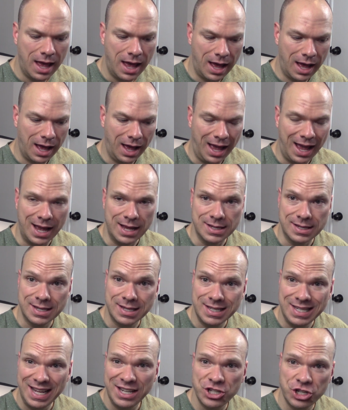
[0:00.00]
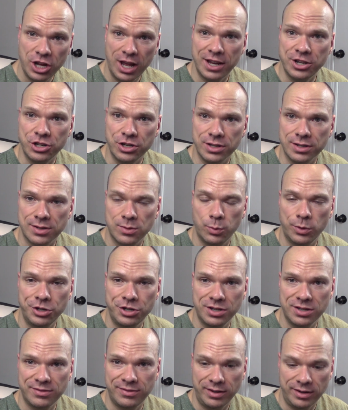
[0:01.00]
has stitched edges,
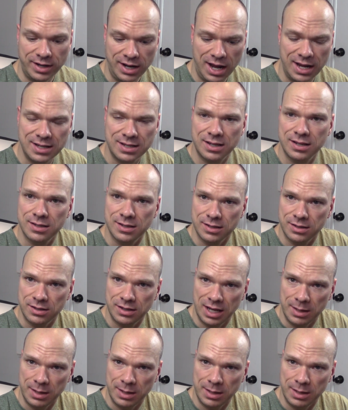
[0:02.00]
which is very nice because it